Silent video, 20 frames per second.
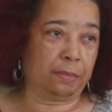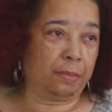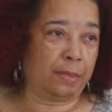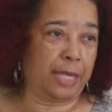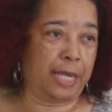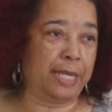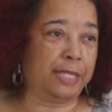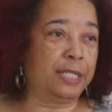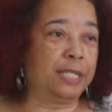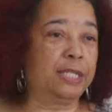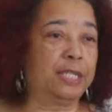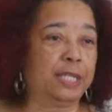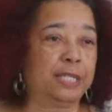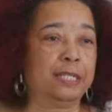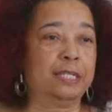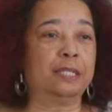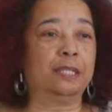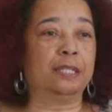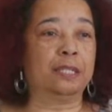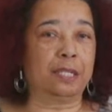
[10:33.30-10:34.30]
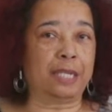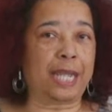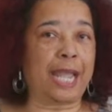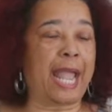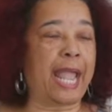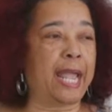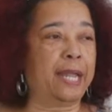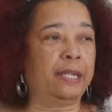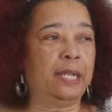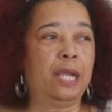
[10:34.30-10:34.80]
entities, look
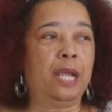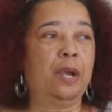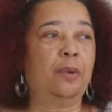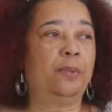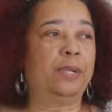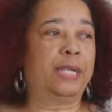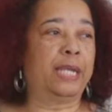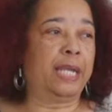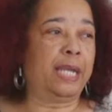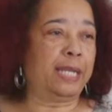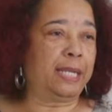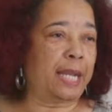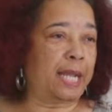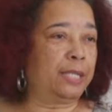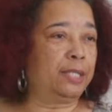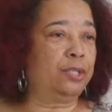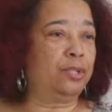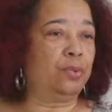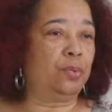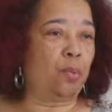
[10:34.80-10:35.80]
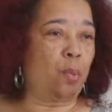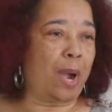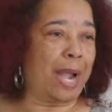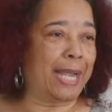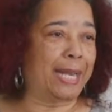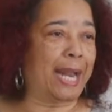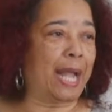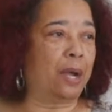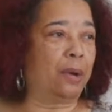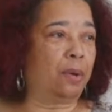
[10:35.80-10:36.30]
at. We cannot do
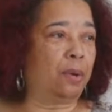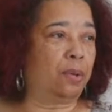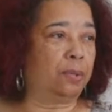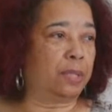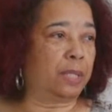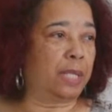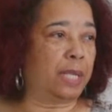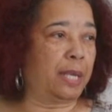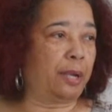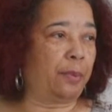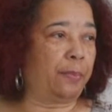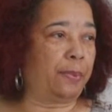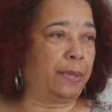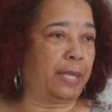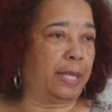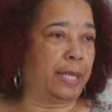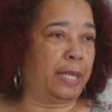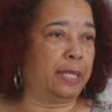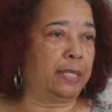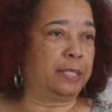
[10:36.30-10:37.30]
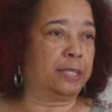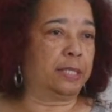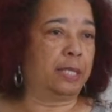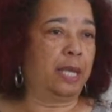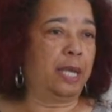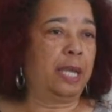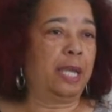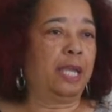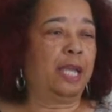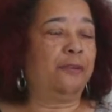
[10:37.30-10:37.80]
whiteout on the care plans.
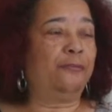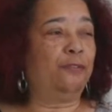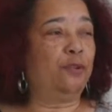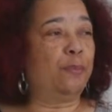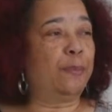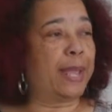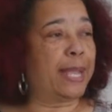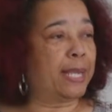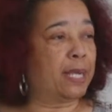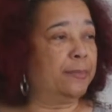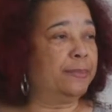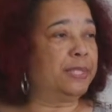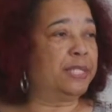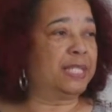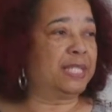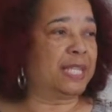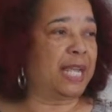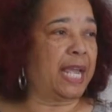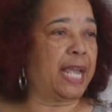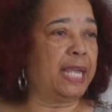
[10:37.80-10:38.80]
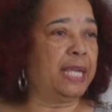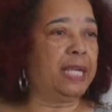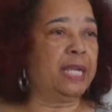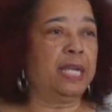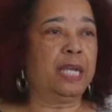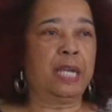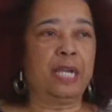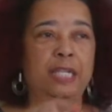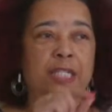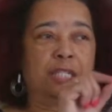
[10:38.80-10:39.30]
If you make a mistake,
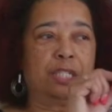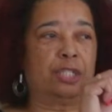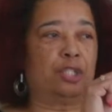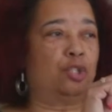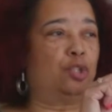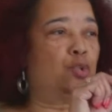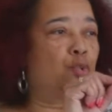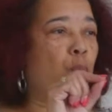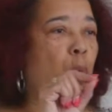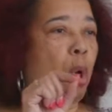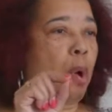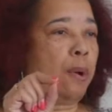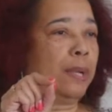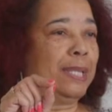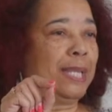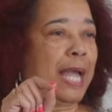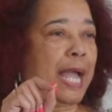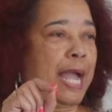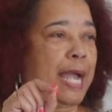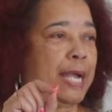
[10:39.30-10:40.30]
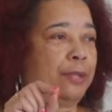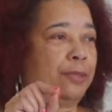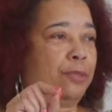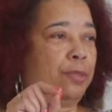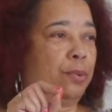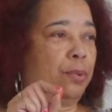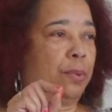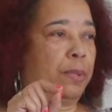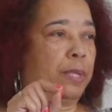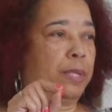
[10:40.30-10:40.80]
just draw a line
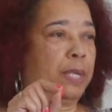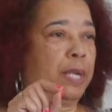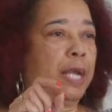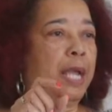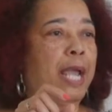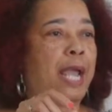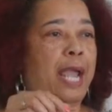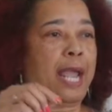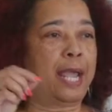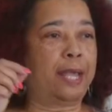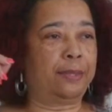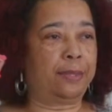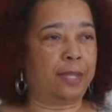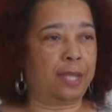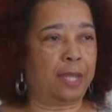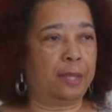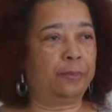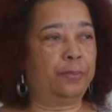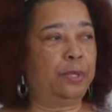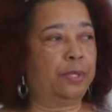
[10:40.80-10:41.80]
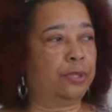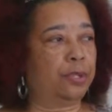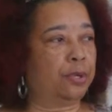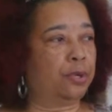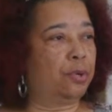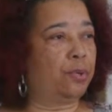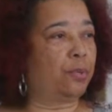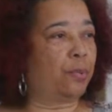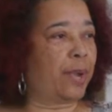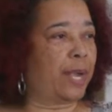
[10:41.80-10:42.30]
through it and then put the
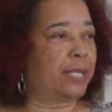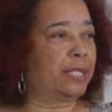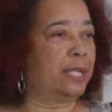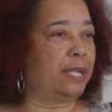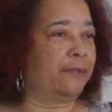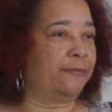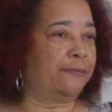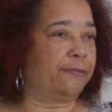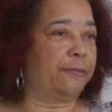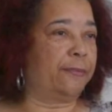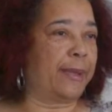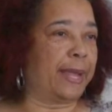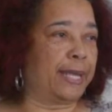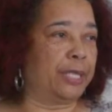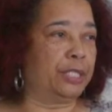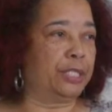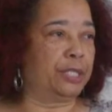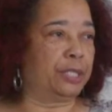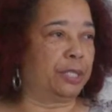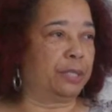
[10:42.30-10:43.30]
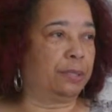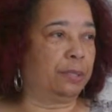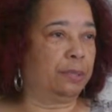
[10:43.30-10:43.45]
correct information.